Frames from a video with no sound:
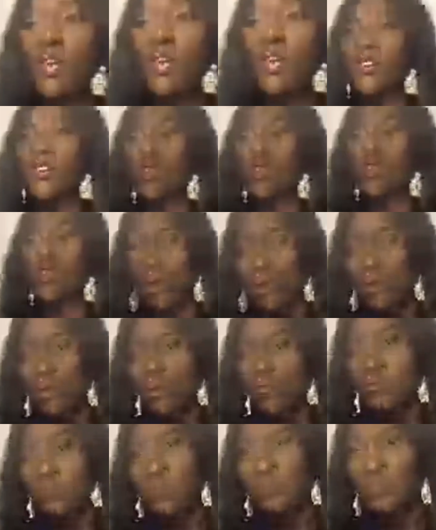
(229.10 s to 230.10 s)
and the goal.
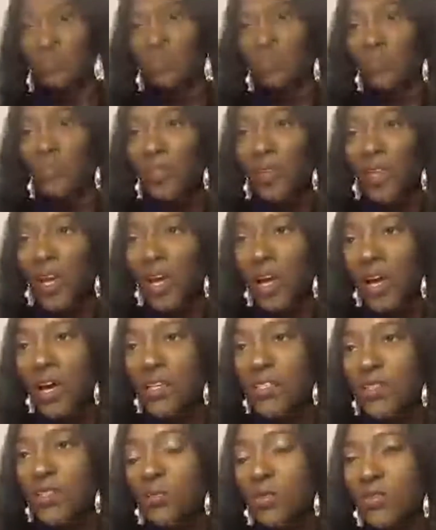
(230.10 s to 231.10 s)

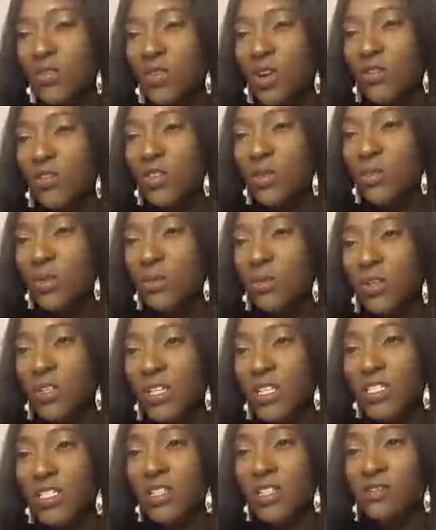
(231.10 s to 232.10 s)
So we've got a few people on
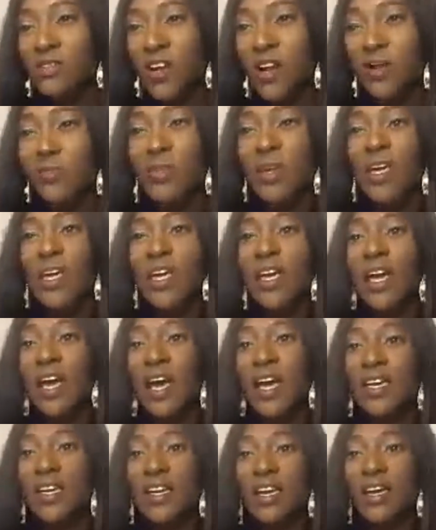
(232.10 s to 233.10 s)
Instagram.
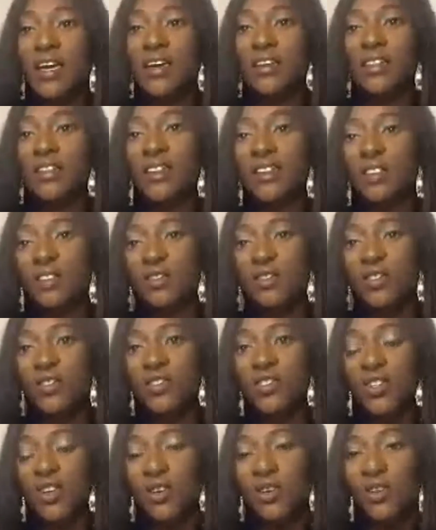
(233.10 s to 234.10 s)
Hi. Thank you for
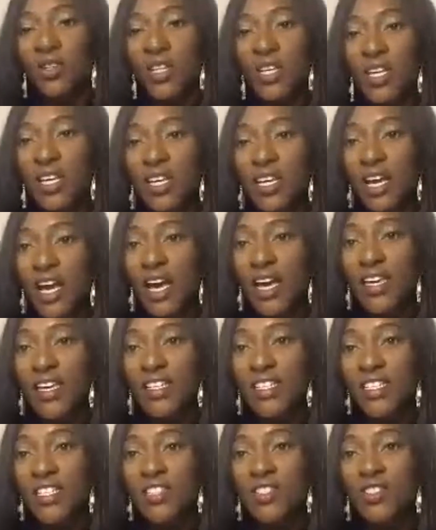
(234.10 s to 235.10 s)
joining.
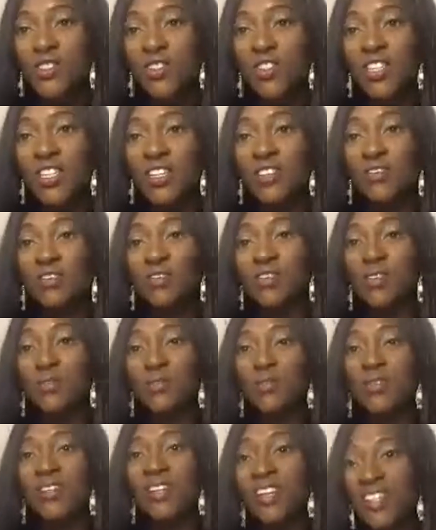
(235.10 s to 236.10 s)
Hayat is joining in
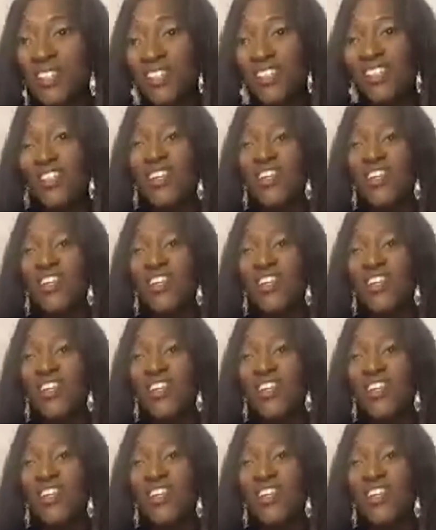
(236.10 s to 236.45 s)
from London.